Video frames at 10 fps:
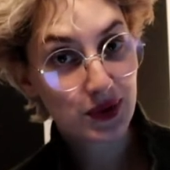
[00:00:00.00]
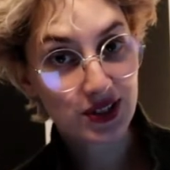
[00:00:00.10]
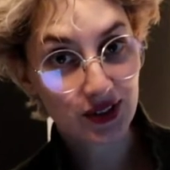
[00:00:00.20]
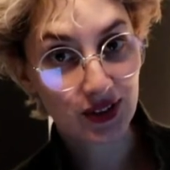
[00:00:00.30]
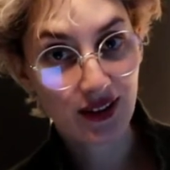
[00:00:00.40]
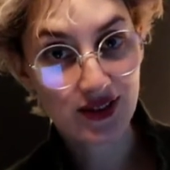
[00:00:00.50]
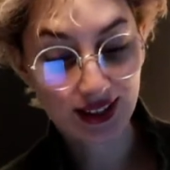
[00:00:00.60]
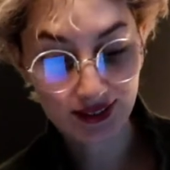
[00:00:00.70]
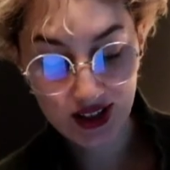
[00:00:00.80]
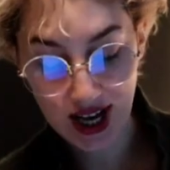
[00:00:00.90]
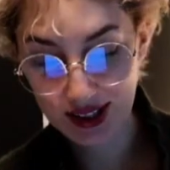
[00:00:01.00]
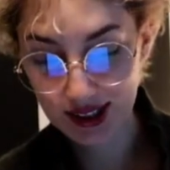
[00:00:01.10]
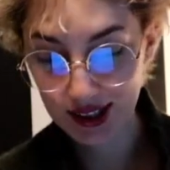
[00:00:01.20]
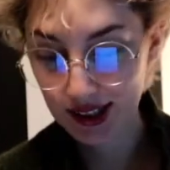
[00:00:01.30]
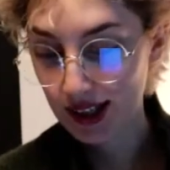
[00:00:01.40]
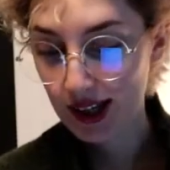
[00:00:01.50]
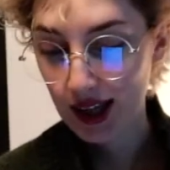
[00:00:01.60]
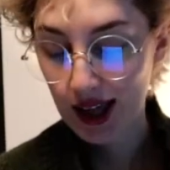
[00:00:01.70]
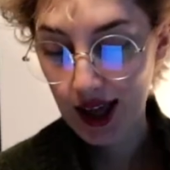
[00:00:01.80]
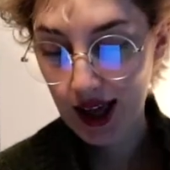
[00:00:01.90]
but don't have self-tanner.
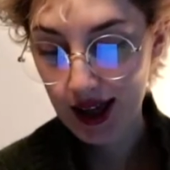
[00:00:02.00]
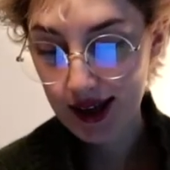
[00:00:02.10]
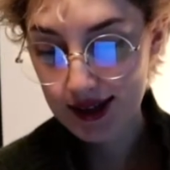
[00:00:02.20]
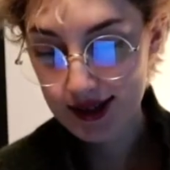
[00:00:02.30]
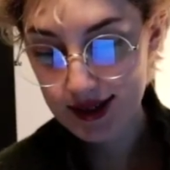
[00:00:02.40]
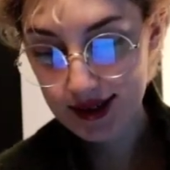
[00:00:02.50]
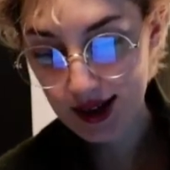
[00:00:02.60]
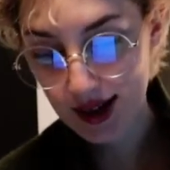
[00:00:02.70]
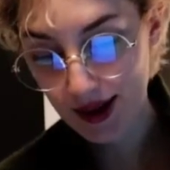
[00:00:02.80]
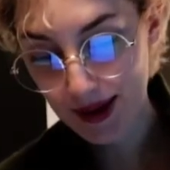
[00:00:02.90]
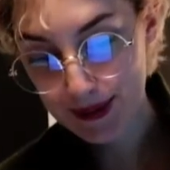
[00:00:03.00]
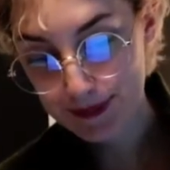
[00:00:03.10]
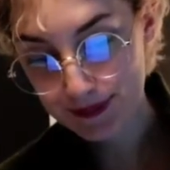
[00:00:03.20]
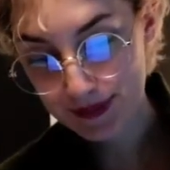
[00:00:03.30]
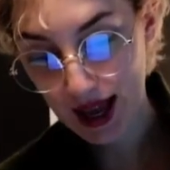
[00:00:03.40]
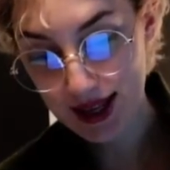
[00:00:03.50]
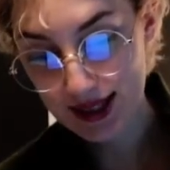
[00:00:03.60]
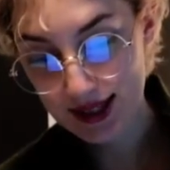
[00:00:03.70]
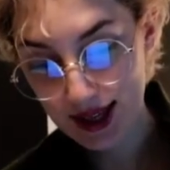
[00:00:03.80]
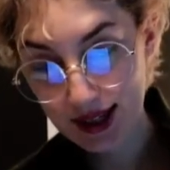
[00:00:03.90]
And as
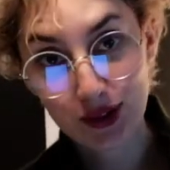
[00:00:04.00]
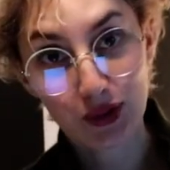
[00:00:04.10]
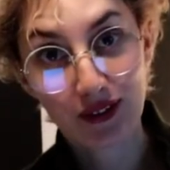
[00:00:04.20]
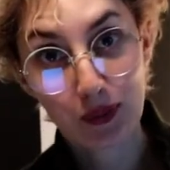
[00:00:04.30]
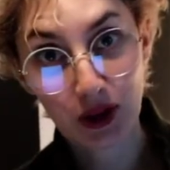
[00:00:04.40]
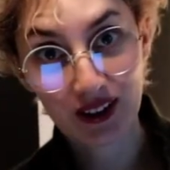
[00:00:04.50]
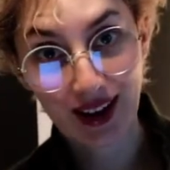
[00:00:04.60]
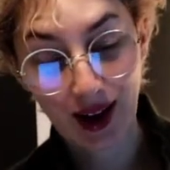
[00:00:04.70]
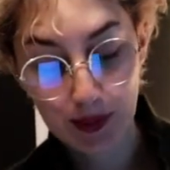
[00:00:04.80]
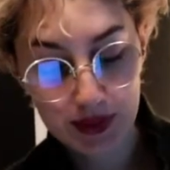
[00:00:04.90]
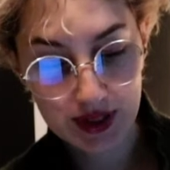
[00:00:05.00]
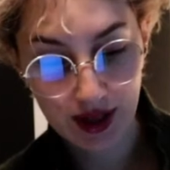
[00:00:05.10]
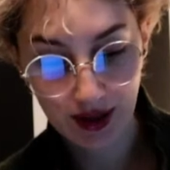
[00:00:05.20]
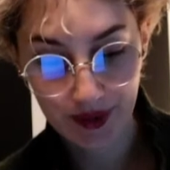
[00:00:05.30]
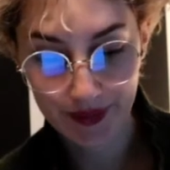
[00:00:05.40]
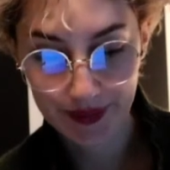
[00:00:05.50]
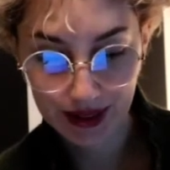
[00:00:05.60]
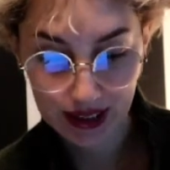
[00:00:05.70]
I said, I don't have a ball cap, so...